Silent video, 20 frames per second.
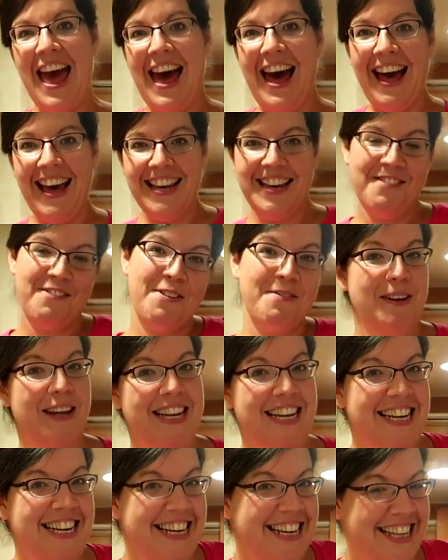Hi,
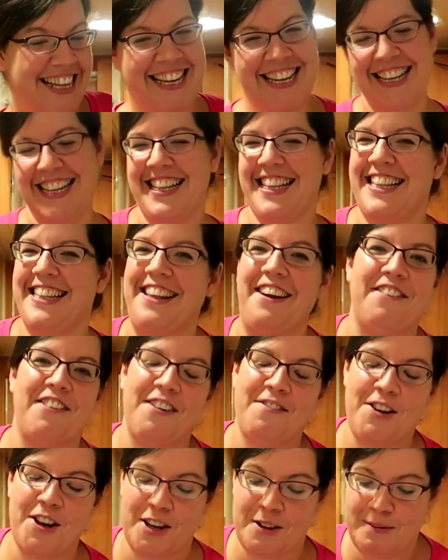everybody. No,
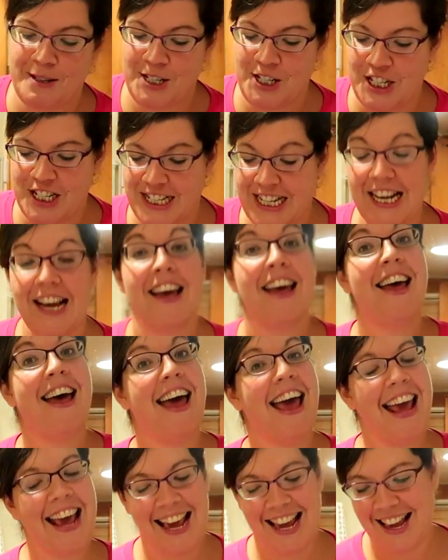I'm not gonna be cheesy.
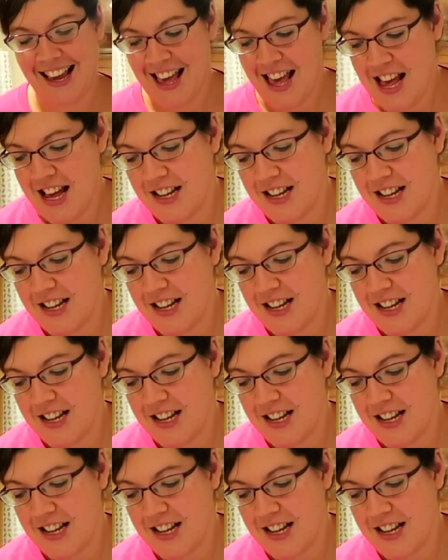Hey,